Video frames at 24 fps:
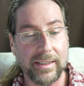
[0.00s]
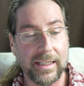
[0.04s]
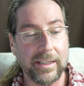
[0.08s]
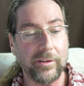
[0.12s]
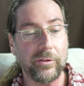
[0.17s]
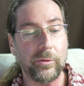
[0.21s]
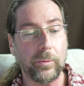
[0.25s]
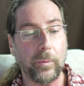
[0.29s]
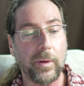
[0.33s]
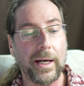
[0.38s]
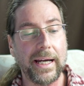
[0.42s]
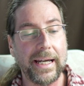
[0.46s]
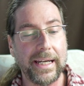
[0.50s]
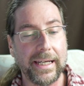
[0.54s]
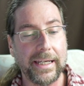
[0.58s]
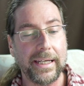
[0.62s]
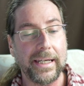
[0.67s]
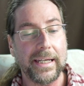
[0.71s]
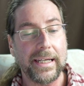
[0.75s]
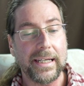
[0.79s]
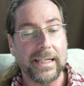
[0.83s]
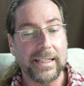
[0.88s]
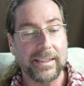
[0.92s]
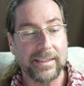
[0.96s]
That's why
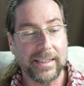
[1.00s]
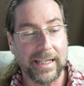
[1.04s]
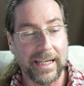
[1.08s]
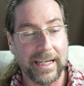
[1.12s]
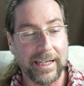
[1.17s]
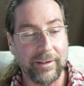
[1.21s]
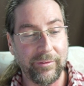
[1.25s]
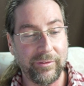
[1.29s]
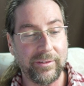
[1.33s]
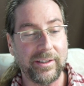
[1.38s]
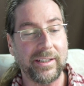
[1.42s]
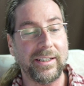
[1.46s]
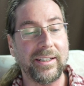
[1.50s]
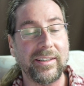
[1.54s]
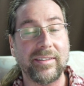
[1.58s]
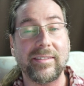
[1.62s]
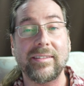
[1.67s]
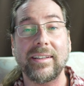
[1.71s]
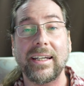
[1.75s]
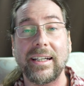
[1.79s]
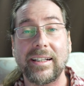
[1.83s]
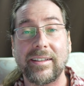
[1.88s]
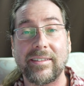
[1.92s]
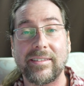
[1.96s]
they have the
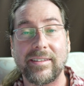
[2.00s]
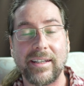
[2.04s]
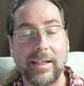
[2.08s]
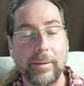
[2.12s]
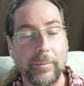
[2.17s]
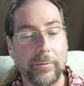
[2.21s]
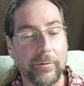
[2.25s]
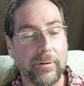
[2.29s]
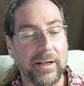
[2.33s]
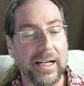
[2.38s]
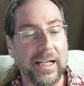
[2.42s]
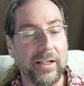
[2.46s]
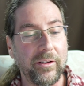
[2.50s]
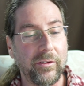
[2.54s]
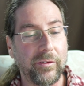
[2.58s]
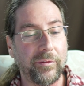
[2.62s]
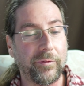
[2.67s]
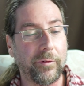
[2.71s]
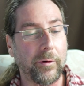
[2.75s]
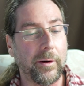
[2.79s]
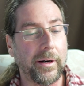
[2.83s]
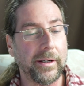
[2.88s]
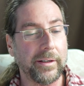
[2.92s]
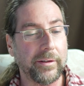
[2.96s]
exact same range,
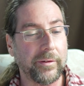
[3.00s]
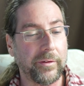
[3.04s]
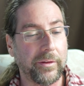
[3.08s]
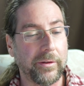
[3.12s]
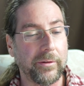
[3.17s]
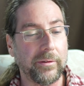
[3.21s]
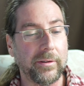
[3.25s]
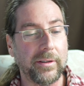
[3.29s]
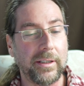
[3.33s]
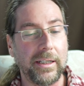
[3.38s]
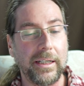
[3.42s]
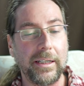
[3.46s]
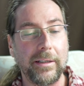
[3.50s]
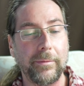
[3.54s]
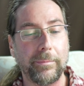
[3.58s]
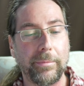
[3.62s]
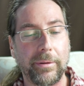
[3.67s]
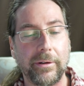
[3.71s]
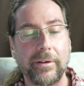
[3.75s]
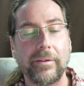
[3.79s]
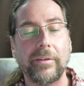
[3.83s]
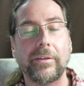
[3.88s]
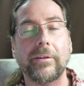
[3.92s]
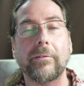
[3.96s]

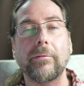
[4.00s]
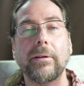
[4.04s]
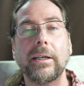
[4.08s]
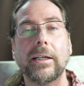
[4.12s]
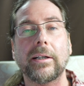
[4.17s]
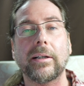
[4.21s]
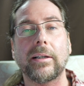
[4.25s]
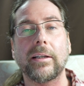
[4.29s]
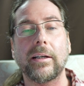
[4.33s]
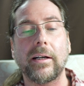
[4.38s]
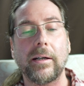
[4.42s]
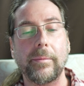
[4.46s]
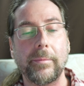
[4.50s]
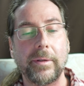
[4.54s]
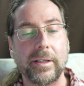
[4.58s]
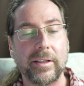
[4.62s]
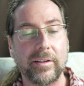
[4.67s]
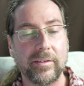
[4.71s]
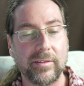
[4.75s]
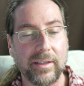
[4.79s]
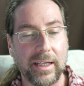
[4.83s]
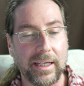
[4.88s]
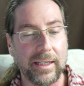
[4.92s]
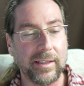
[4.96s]
413.3
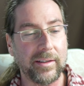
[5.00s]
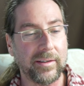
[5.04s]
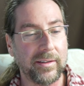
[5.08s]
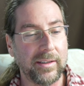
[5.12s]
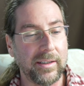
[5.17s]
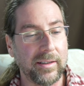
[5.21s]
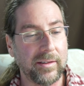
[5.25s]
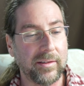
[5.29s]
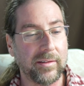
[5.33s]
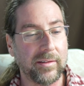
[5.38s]
kilometers at